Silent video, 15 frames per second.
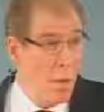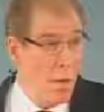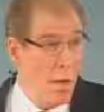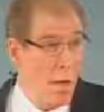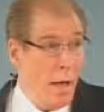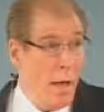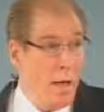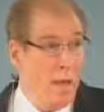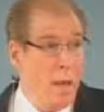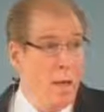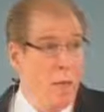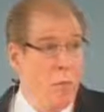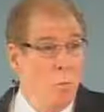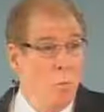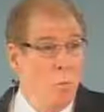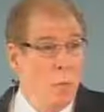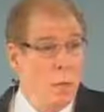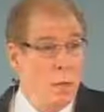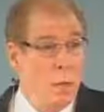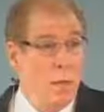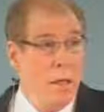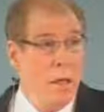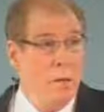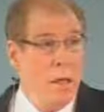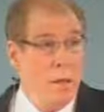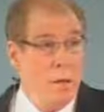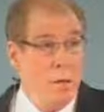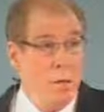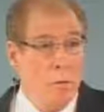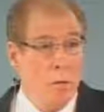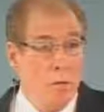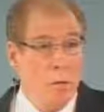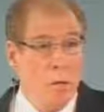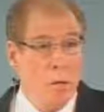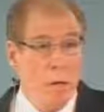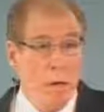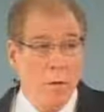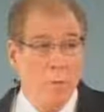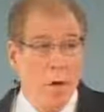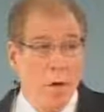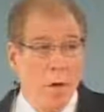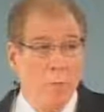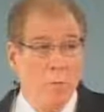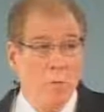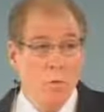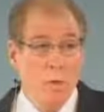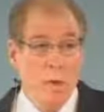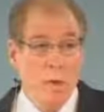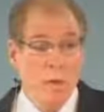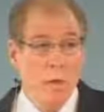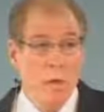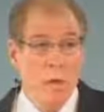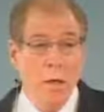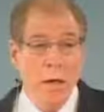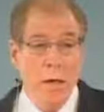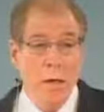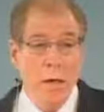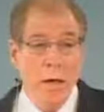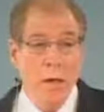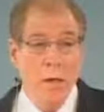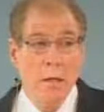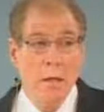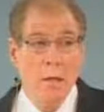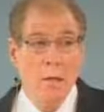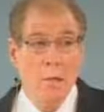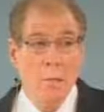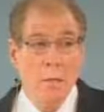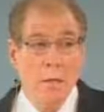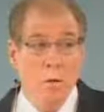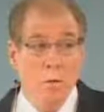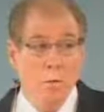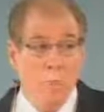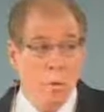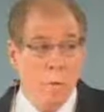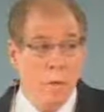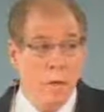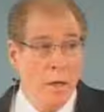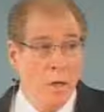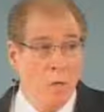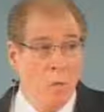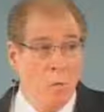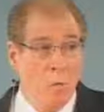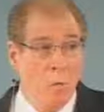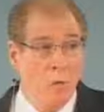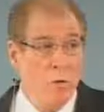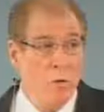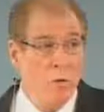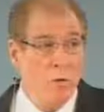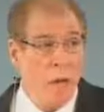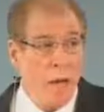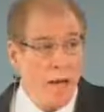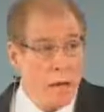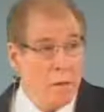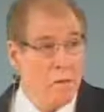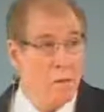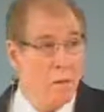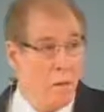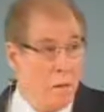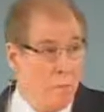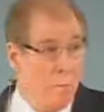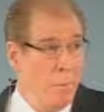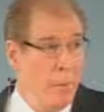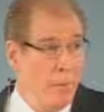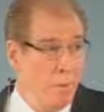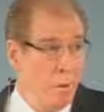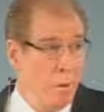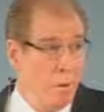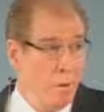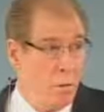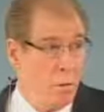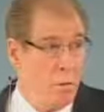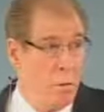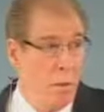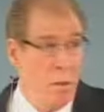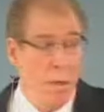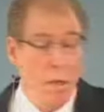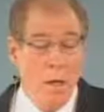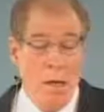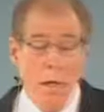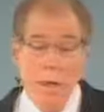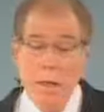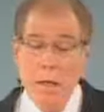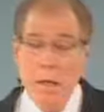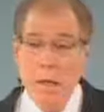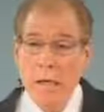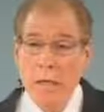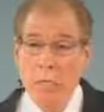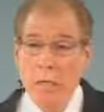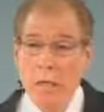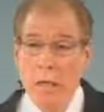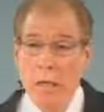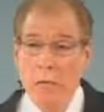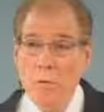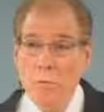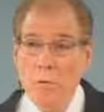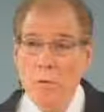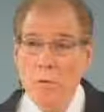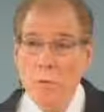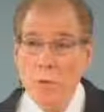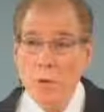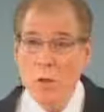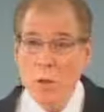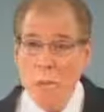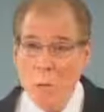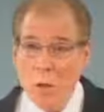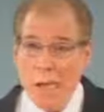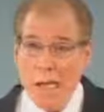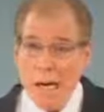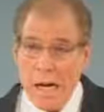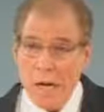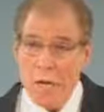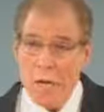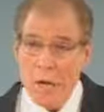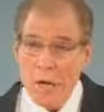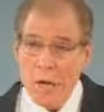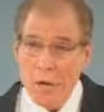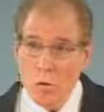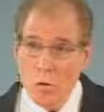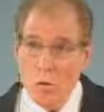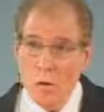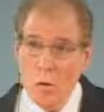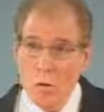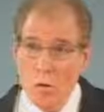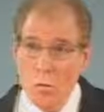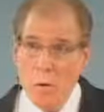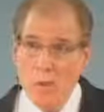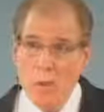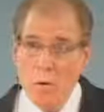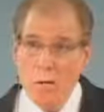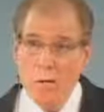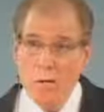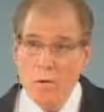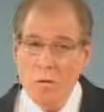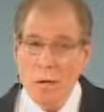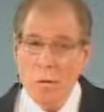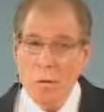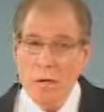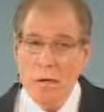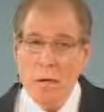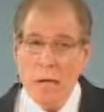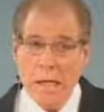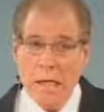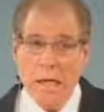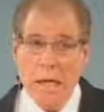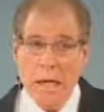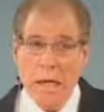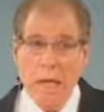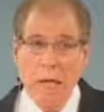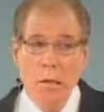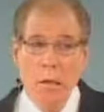and he really inter- spent a lot of time studying and interacting with Mormonism, which is heavily mystical. And he really, when you get out there and you deal with something like that,